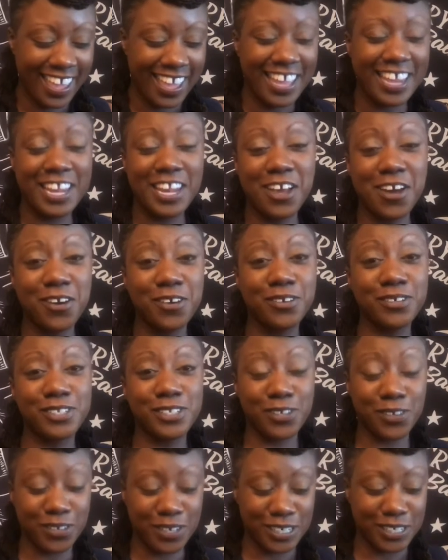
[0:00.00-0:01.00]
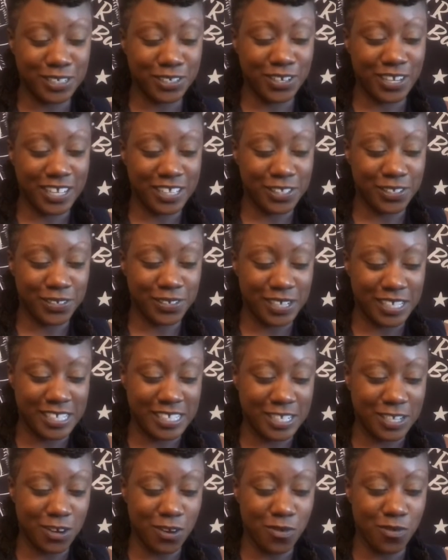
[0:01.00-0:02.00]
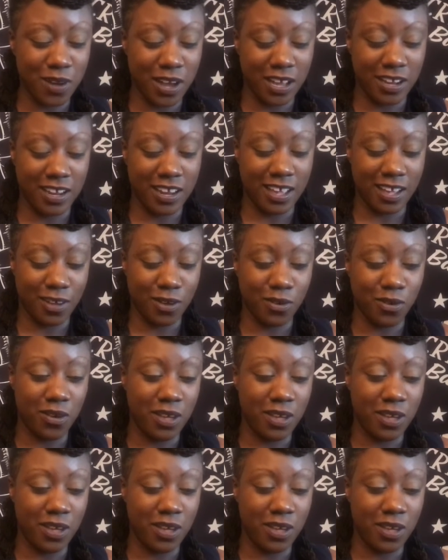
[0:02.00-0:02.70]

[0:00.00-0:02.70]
No, Taurus, your answer is no right now.